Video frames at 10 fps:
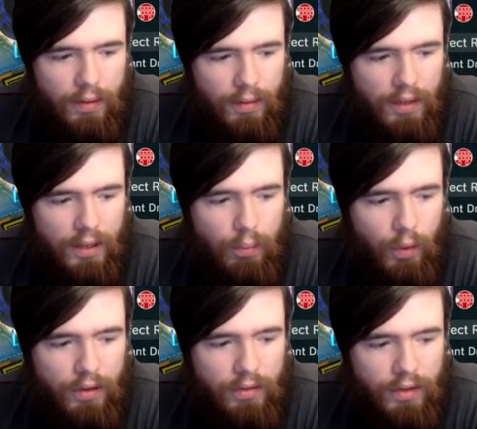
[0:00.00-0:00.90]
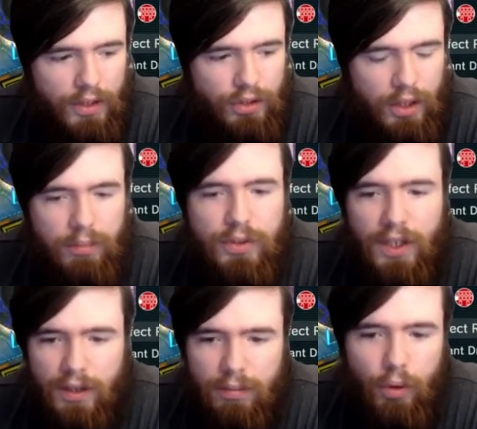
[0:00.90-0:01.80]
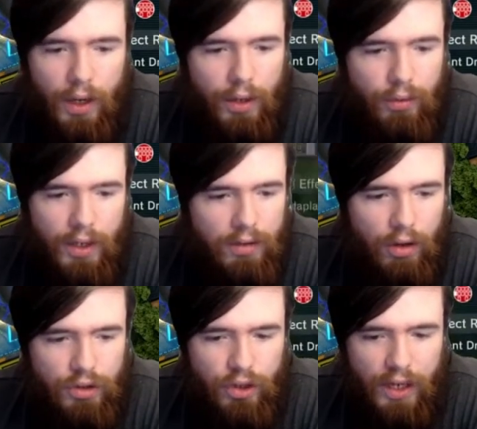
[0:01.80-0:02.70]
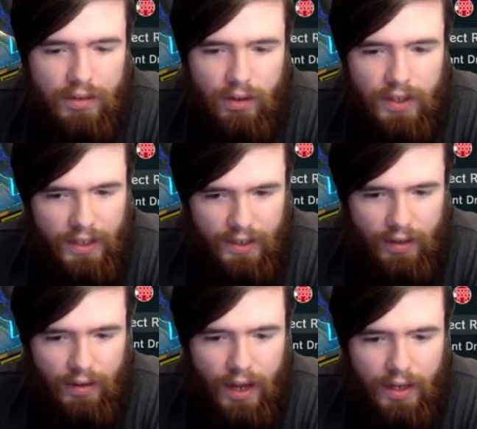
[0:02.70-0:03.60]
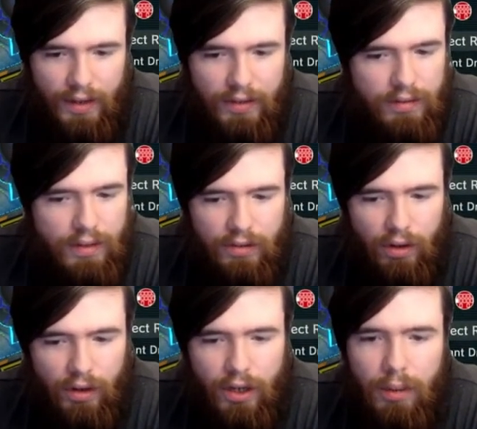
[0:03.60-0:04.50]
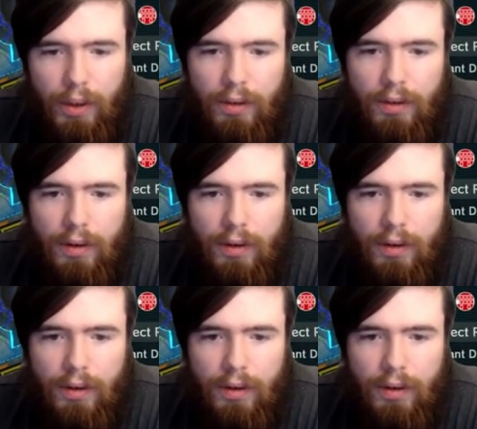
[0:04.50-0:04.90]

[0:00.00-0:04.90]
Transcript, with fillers: The game was not streamed. Sick. Okay, great. As long as you guys aren't getting any lag, that's that's all I care about.